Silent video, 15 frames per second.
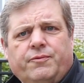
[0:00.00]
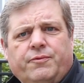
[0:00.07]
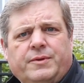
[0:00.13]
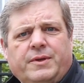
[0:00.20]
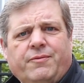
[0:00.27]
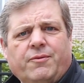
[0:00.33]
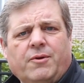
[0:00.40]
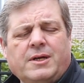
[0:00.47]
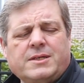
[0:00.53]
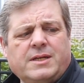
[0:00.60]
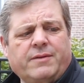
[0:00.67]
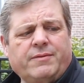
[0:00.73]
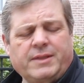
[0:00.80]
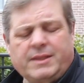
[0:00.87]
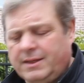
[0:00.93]
defrost
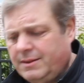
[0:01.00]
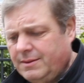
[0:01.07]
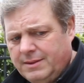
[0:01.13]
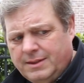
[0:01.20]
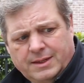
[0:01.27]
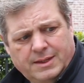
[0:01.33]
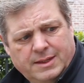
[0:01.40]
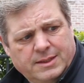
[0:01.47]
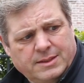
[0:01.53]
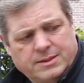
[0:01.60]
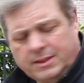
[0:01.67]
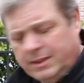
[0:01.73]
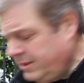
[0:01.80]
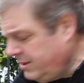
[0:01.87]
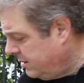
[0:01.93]
everything.
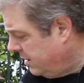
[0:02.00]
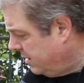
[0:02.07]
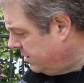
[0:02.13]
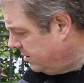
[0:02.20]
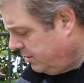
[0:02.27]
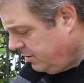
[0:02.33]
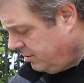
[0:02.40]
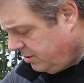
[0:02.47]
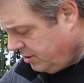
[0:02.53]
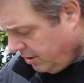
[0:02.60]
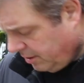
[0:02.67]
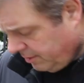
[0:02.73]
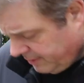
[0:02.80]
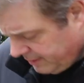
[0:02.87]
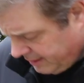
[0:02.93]
So let's start with